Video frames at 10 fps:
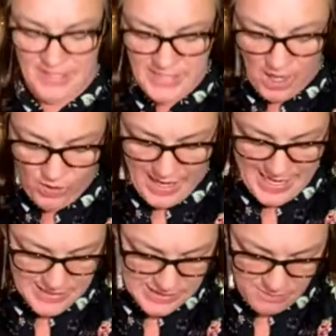Don't
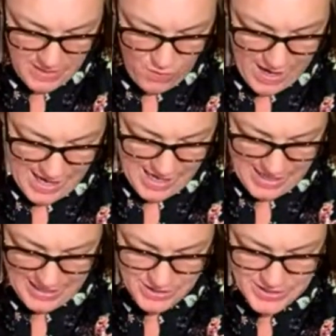ask me why.
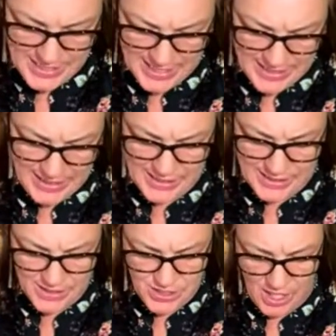I just had to get
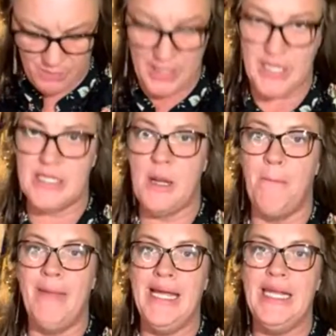this, y'all. But it's a
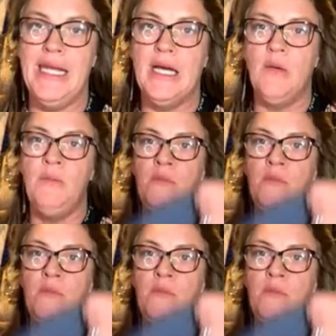medium